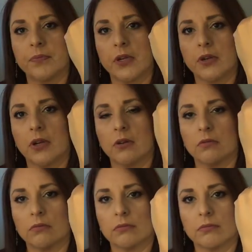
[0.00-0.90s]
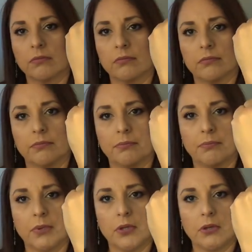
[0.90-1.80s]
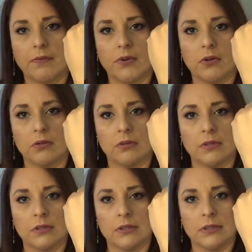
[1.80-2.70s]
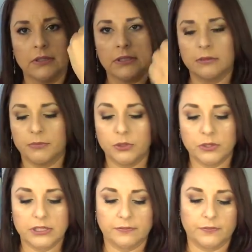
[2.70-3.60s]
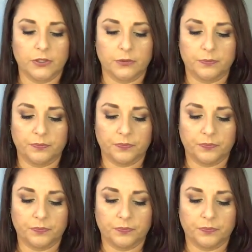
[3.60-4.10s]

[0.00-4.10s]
There you go. Beautiful. Beautiful.